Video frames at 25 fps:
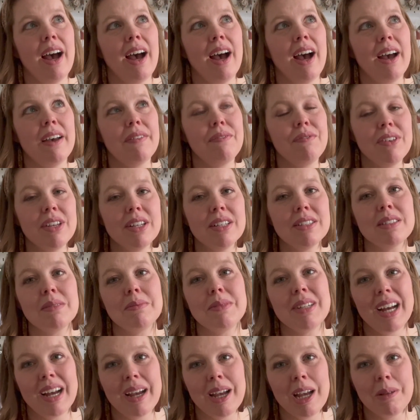I feel
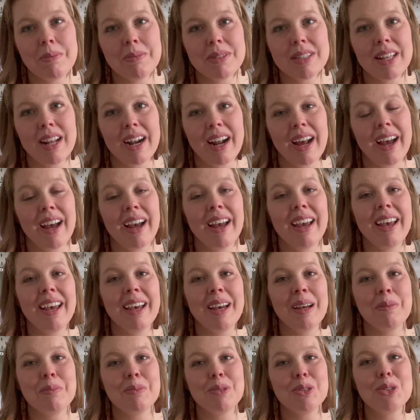sometimes that I
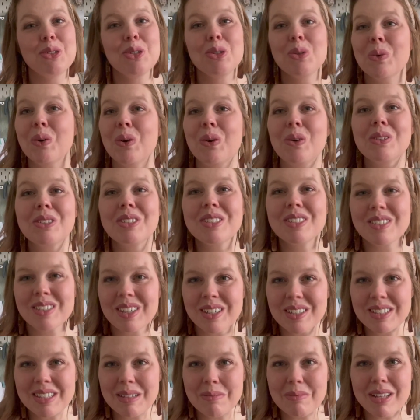am too old to
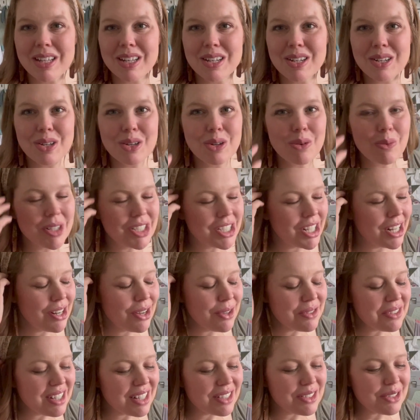start something new, which I know
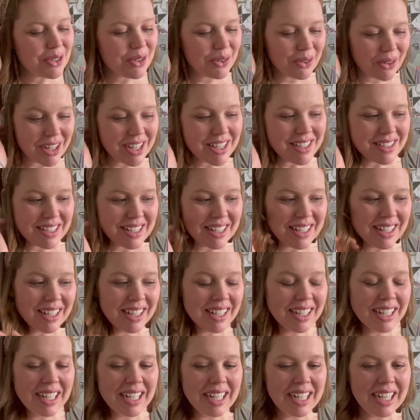sounds crazy
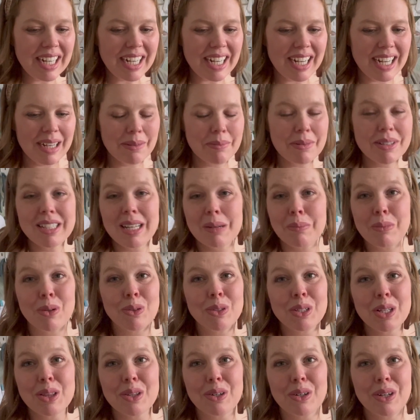because I'm
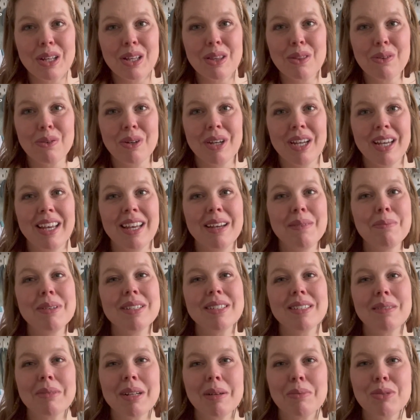only 33. But
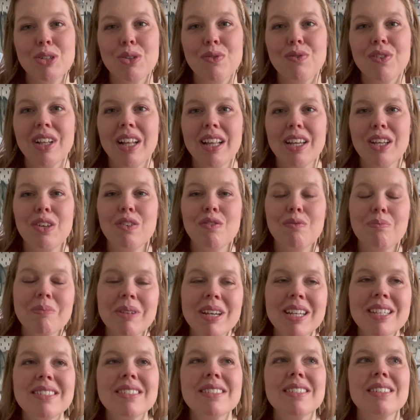sometimes you feel like you've
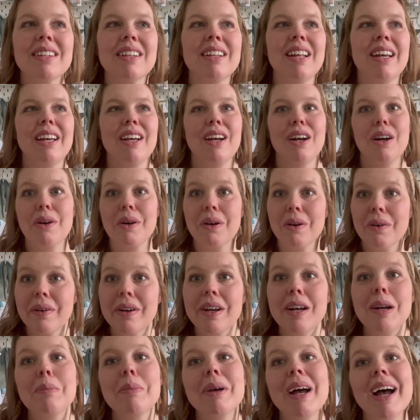missed like a
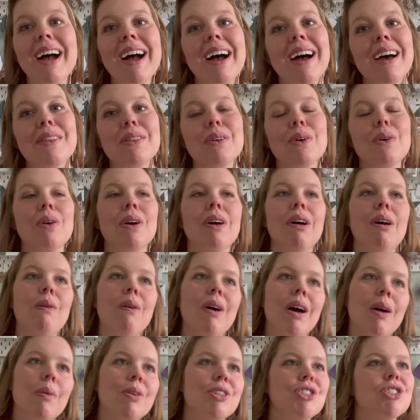career path, or oh,
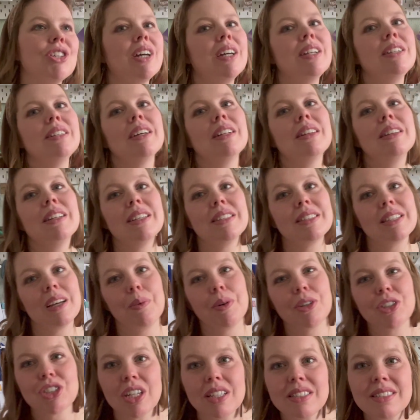I wish I had done this. I
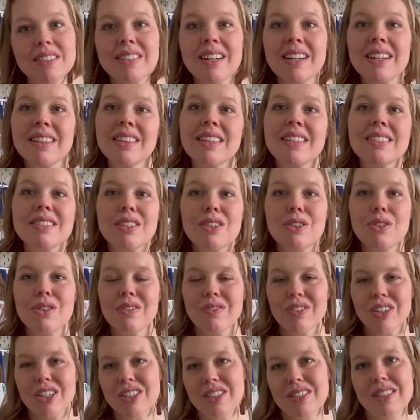wish I'd studied this at
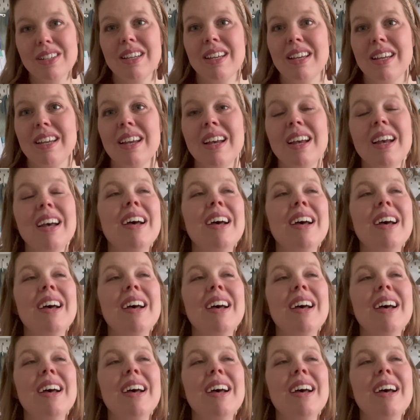university.